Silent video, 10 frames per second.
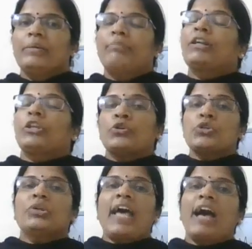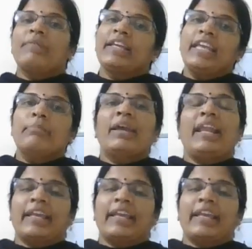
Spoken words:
But you should have an email